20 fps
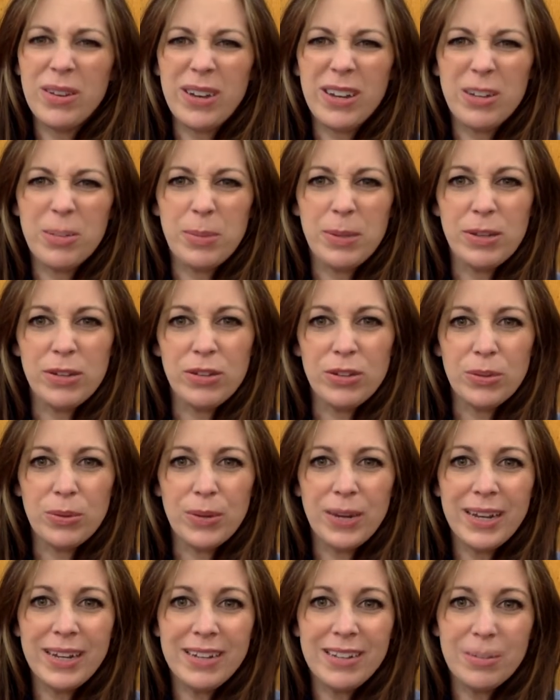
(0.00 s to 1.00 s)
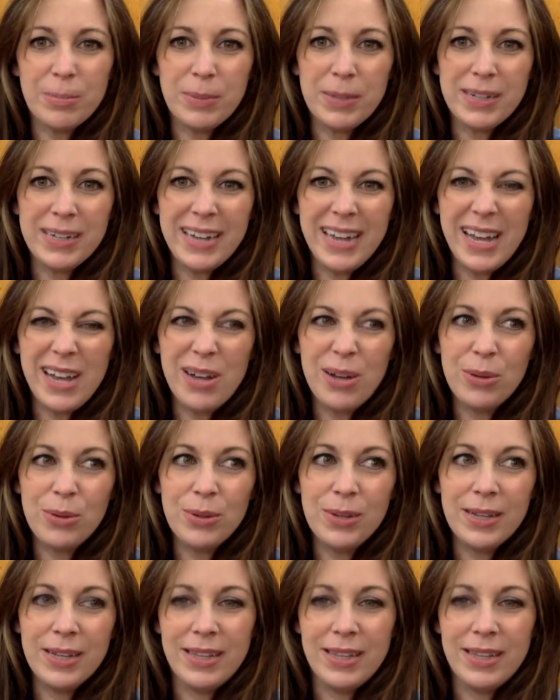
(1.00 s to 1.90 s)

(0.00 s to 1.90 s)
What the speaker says: has been so nice, but now